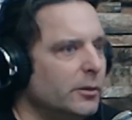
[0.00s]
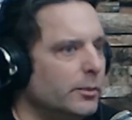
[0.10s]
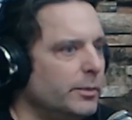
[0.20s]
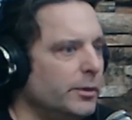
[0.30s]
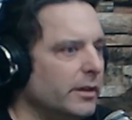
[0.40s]

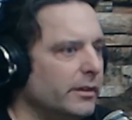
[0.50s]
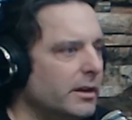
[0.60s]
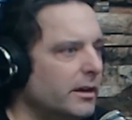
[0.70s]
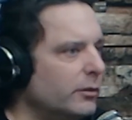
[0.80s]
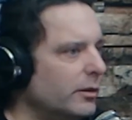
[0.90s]
or you're on the
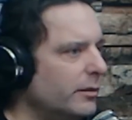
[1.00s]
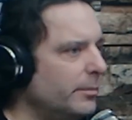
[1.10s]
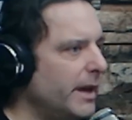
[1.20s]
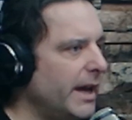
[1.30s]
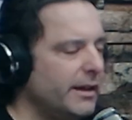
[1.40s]
cover of
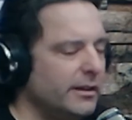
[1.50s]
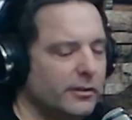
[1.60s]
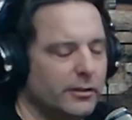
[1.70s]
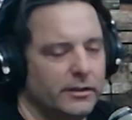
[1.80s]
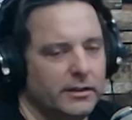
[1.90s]
the
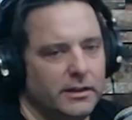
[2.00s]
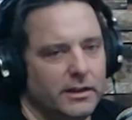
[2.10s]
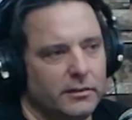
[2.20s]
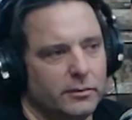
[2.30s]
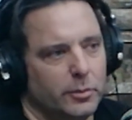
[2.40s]
Madden or the
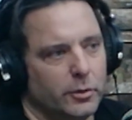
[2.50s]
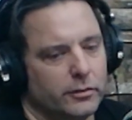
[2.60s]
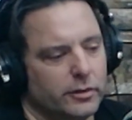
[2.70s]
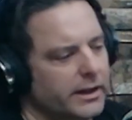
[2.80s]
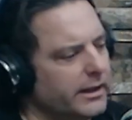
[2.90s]
EA
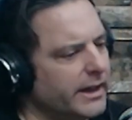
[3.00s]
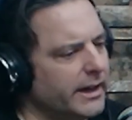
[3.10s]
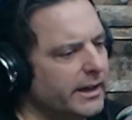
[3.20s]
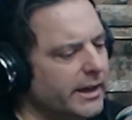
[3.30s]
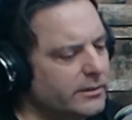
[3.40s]
Sports, right? Like
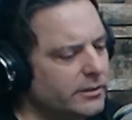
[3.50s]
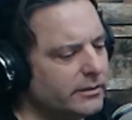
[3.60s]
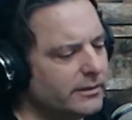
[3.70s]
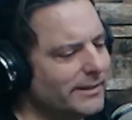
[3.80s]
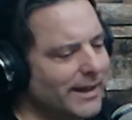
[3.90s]
I, I
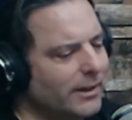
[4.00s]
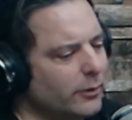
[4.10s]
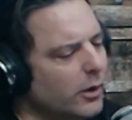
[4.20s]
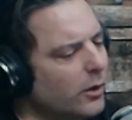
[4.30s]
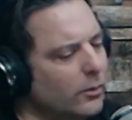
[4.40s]
just I
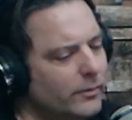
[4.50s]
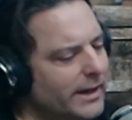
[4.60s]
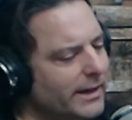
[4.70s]
don't know.